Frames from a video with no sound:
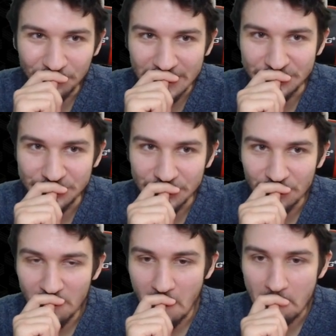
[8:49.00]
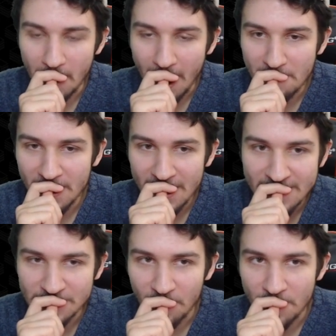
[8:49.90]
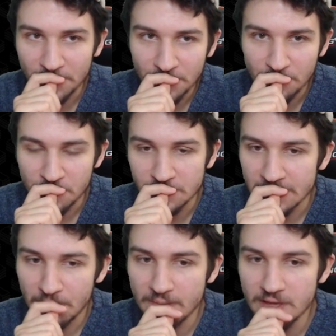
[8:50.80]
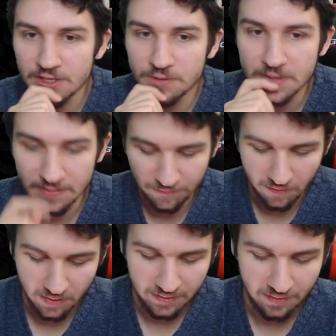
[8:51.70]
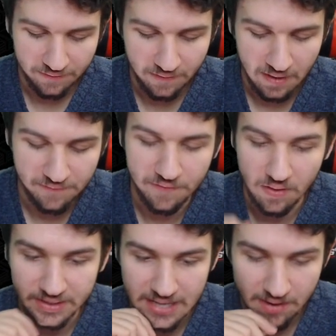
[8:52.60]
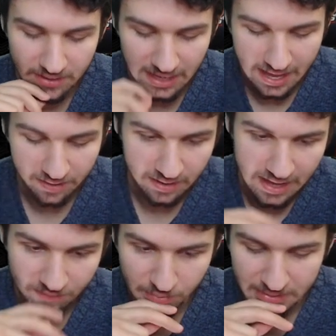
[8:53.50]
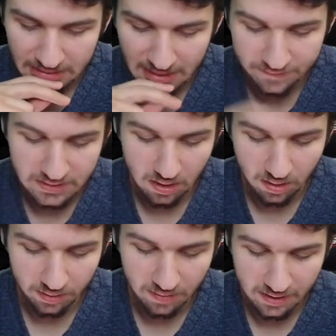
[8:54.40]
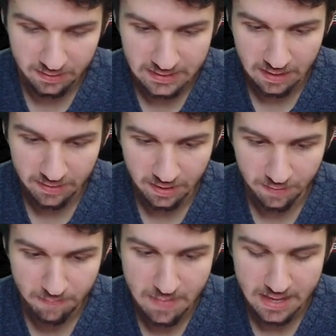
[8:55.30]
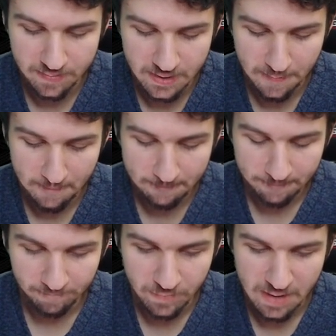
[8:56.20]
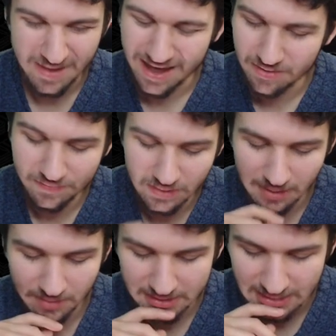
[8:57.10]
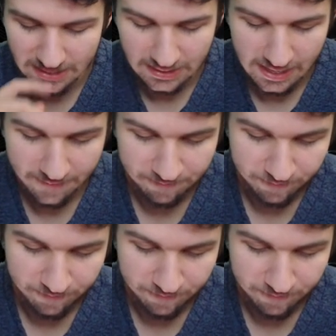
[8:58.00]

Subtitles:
Jill Baba is also using... Maybe it's just because I've fallen down the ladder and everybody loves the Hog Riders down here. Maybe. I don't think I'm going to take that.